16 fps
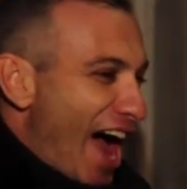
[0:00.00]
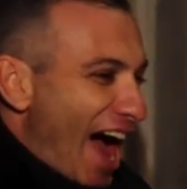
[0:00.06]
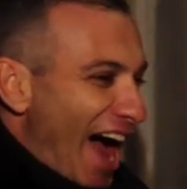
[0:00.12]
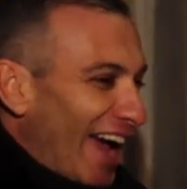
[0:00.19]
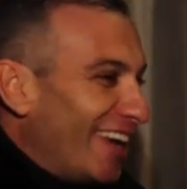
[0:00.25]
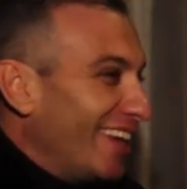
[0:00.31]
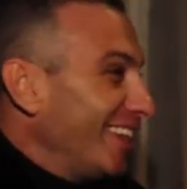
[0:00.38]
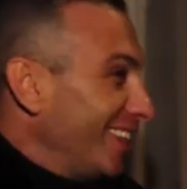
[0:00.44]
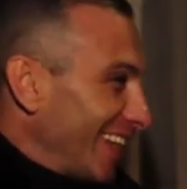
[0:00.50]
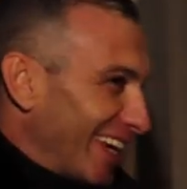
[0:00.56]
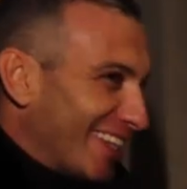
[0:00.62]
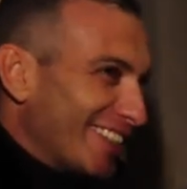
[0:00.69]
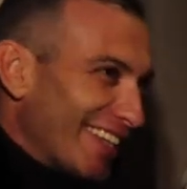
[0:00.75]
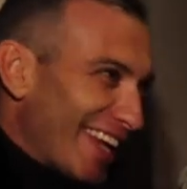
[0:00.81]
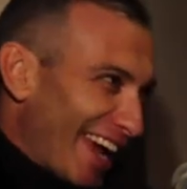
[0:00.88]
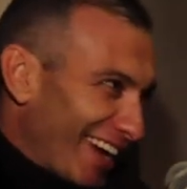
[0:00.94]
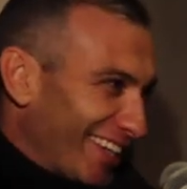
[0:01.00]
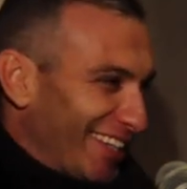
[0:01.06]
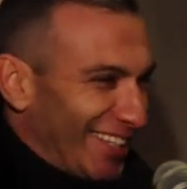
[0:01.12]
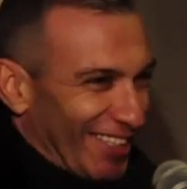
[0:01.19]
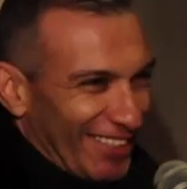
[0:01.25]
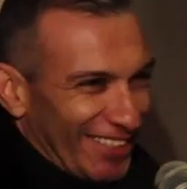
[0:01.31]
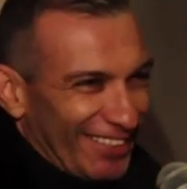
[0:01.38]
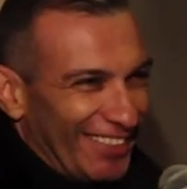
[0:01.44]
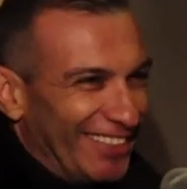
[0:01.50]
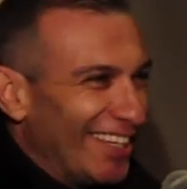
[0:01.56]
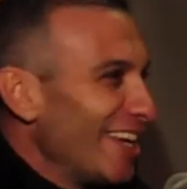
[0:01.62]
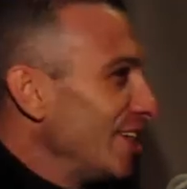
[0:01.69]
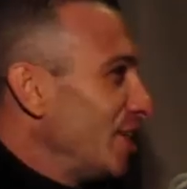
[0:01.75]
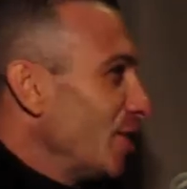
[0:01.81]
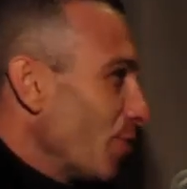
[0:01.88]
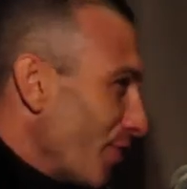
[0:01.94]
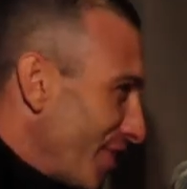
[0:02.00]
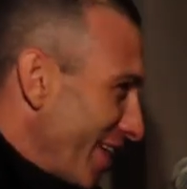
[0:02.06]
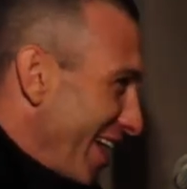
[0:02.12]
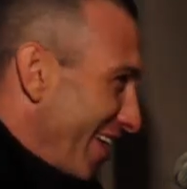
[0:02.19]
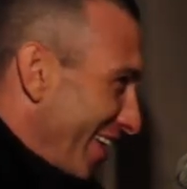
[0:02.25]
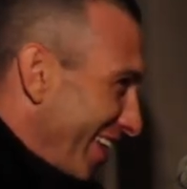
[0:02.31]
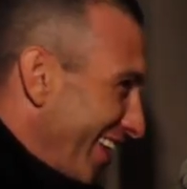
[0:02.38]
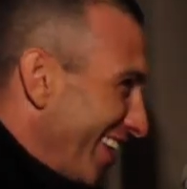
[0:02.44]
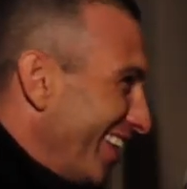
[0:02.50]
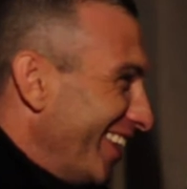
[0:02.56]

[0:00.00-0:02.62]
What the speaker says: Exactly. You were there.